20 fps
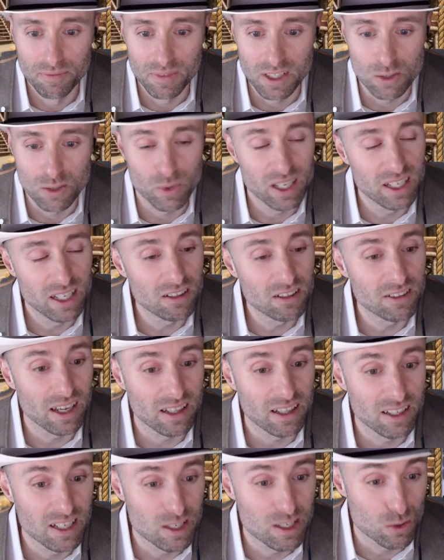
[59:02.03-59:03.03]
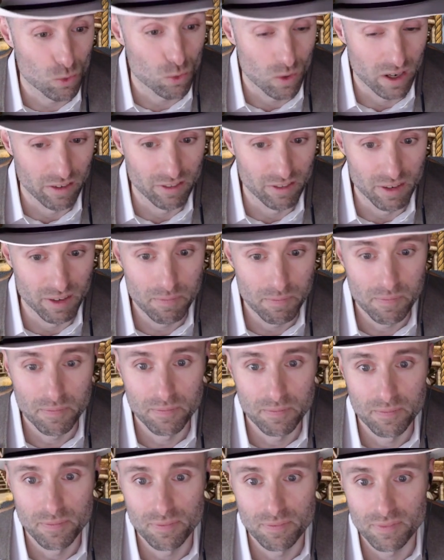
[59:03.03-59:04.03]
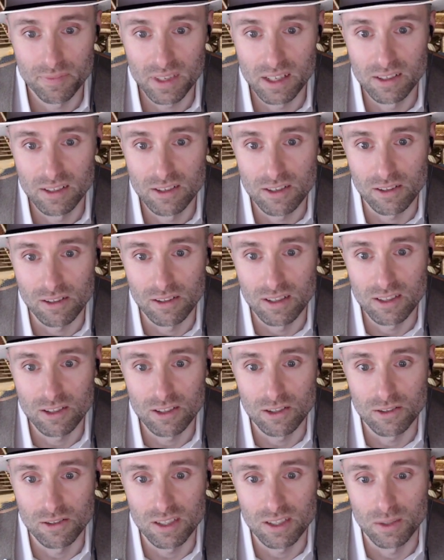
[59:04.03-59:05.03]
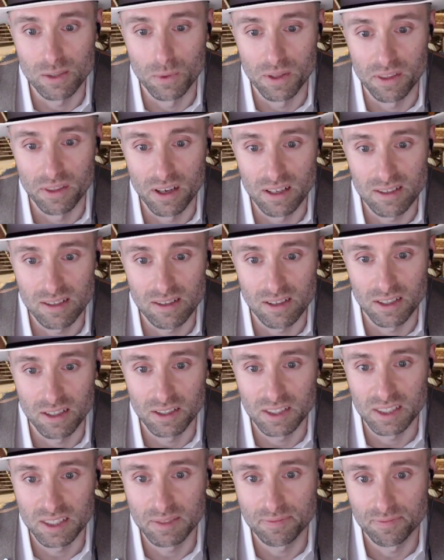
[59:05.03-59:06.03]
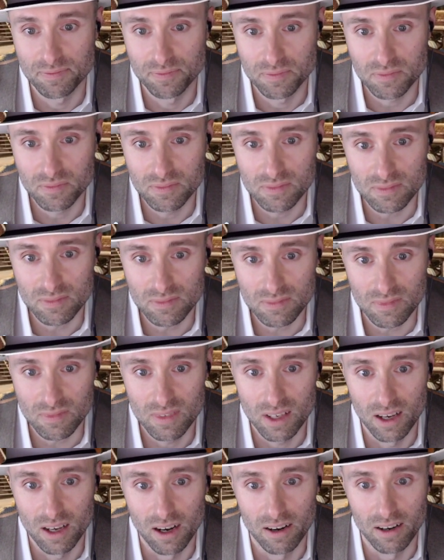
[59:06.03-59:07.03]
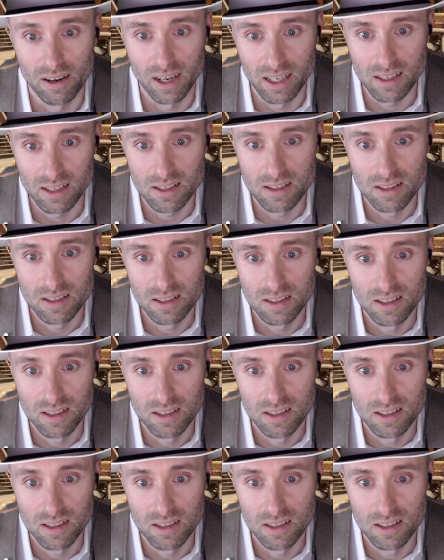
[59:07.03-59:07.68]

because we healed at least one of them. So let's go see what that says. All right.